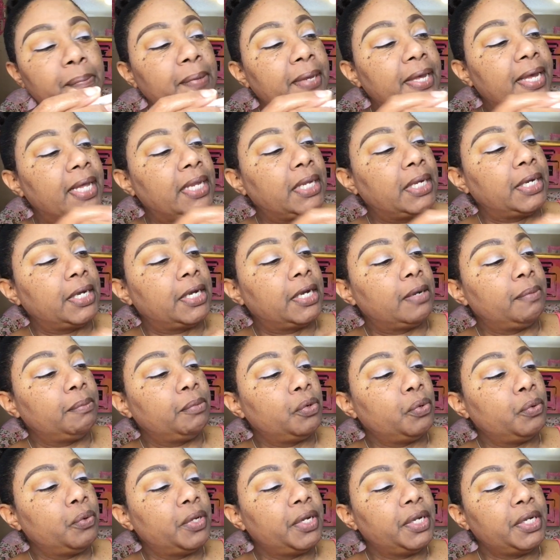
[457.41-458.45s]
palette and I'm
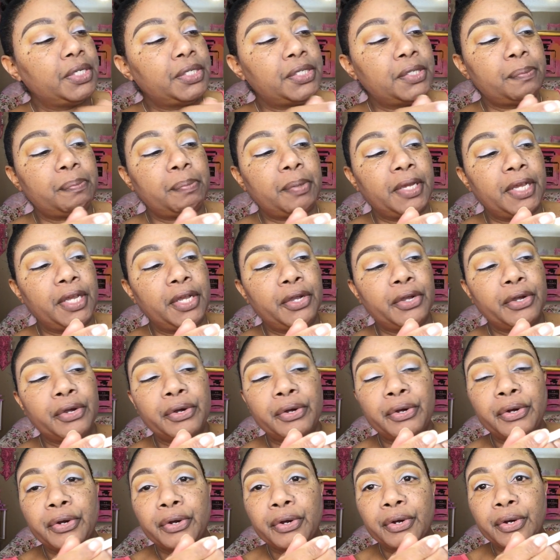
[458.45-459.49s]
going into Pinker.